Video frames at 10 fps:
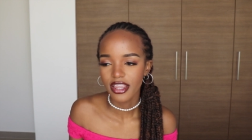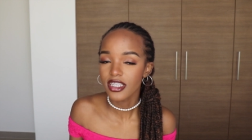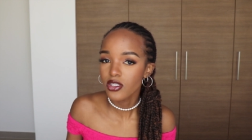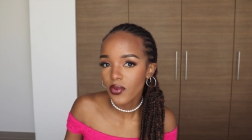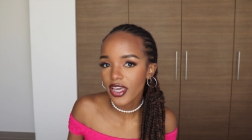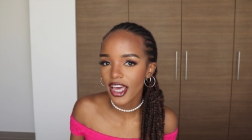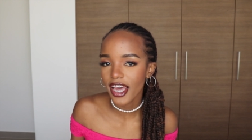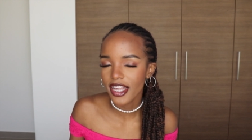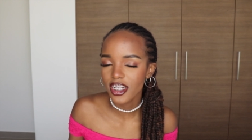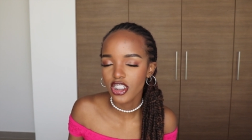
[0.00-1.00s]
this
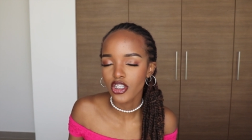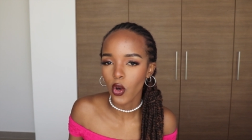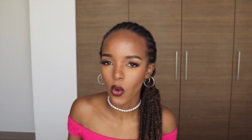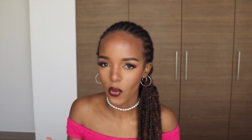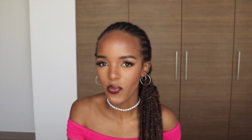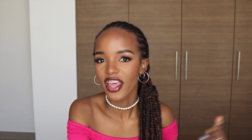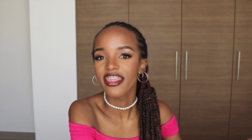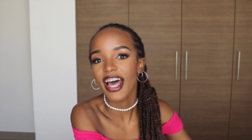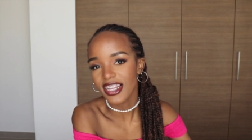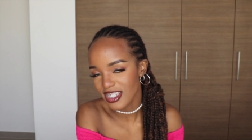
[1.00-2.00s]
weekend so
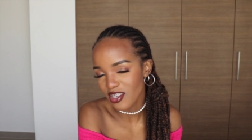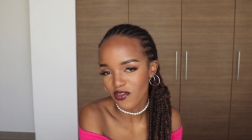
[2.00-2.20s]
that's the